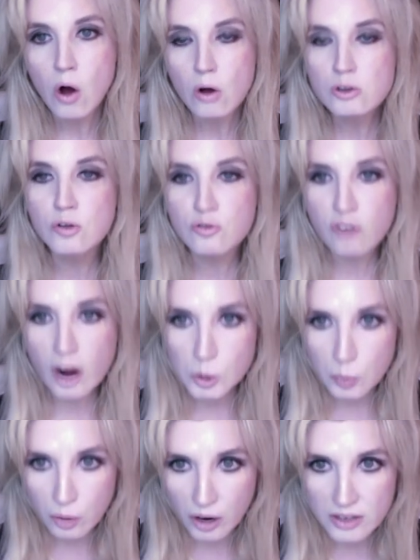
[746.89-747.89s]
Also,
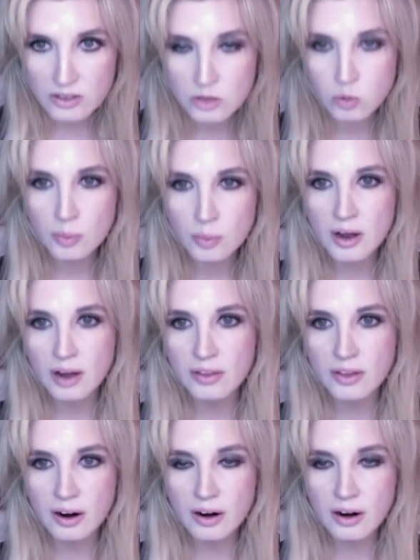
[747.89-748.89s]
Fresh Prince will be on
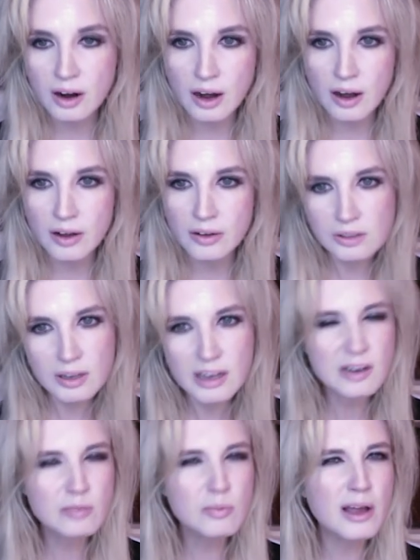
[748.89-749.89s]
there. They
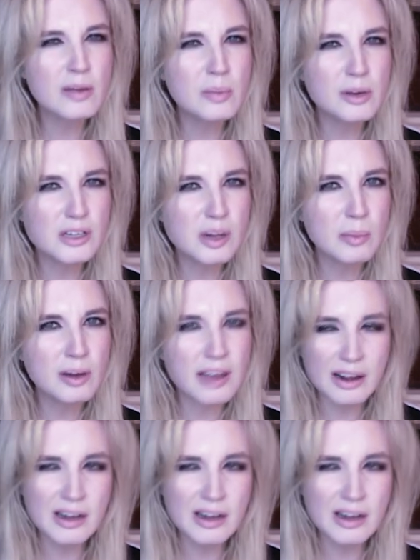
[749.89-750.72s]
didn't make a big deal about that.